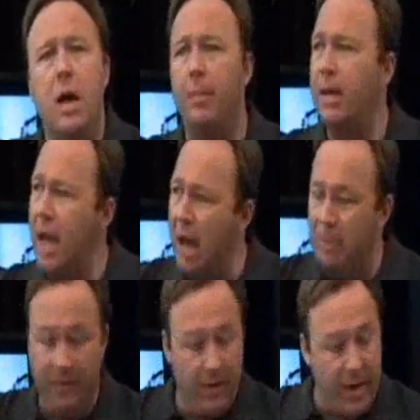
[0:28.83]
Coming
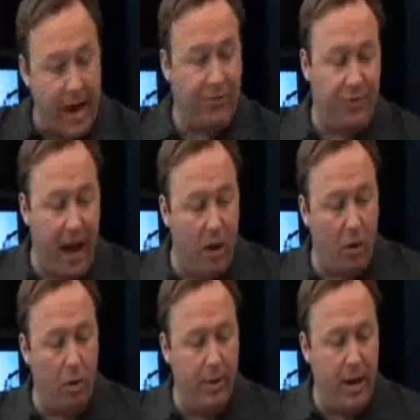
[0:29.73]
up in the next
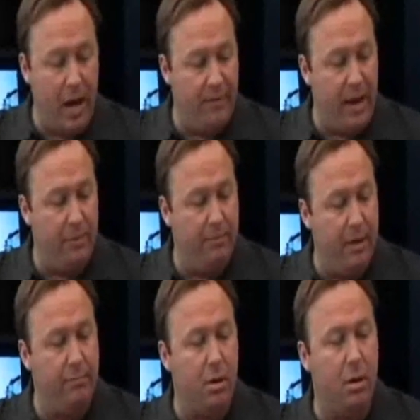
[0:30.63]
hour, we have a
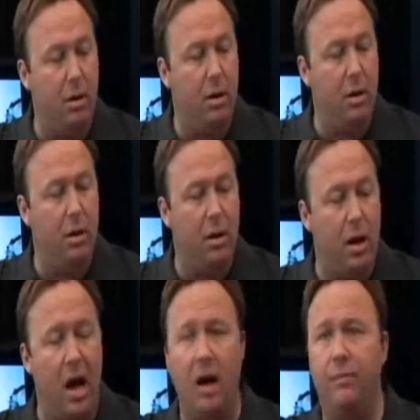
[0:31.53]
member
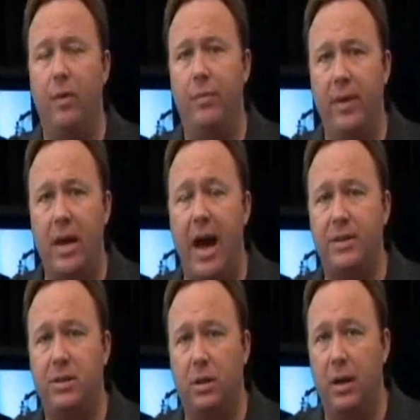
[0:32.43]
of the
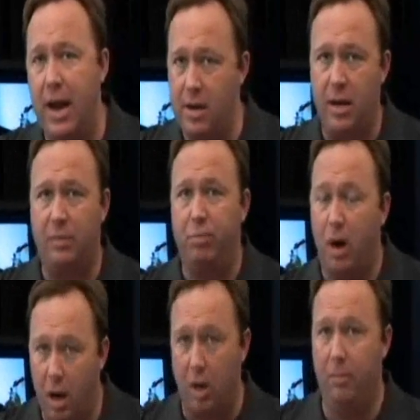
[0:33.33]
Icelandic
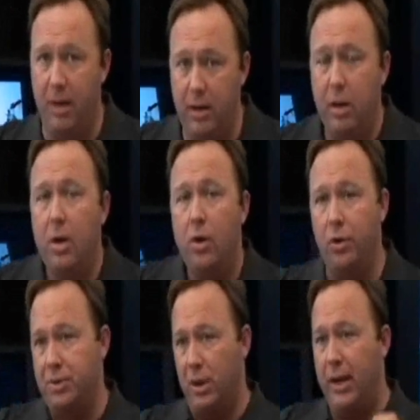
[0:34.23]
parliament
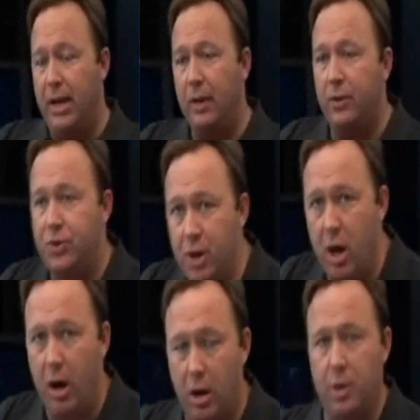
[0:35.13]
who's leading the
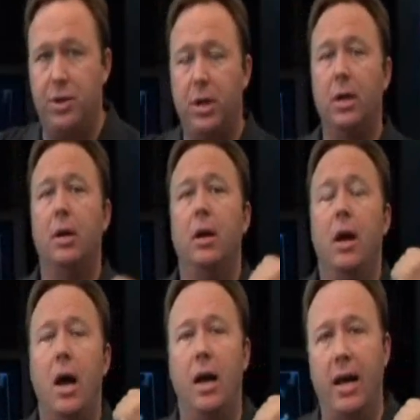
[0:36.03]
charge
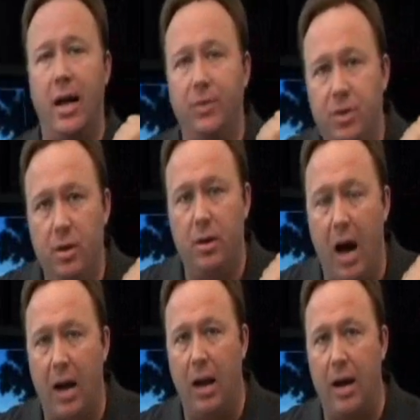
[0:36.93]
against
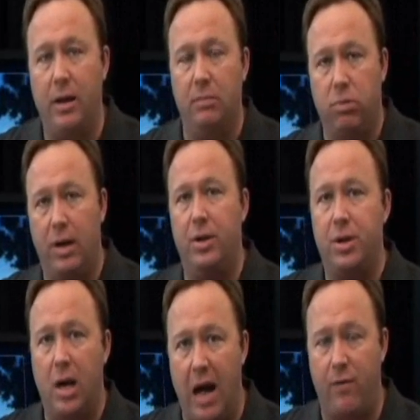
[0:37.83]
not letting the
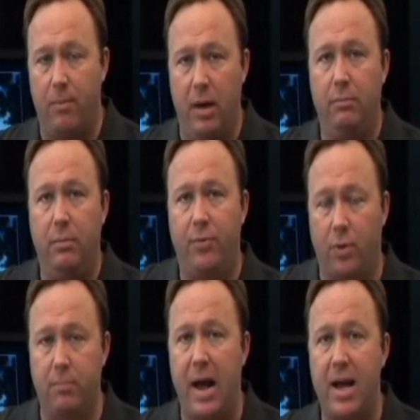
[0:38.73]
British government,
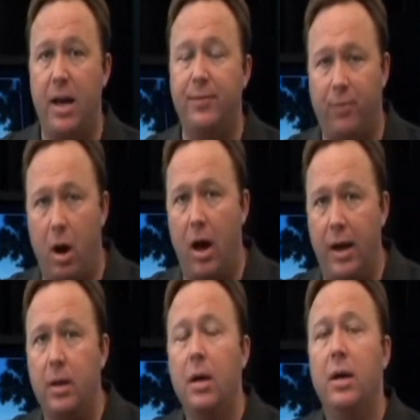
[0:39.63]
through banking
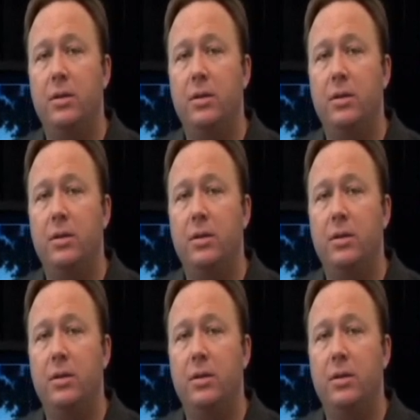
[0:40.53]
fraud,